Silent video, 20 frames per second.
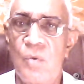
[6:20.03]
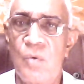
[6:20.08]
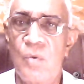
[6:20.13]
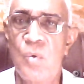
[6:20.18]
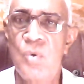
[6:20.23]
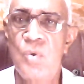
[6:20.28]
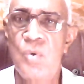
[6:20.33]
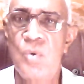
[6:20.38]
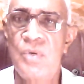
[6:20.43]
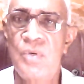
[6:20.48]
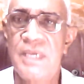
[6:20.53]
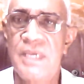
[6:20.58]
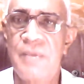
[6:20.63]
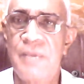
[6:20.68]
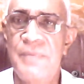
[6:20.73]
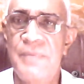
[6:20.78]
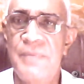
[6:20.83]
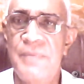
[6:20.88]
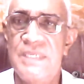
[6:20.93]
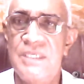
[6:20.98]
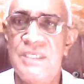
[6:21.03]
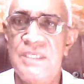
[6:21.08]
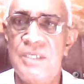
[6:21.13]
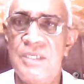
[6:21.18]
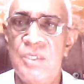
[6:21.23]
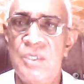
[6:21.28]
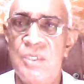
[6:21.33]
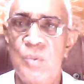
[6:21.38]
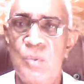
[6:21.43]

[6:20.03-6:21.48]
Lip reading: own capacity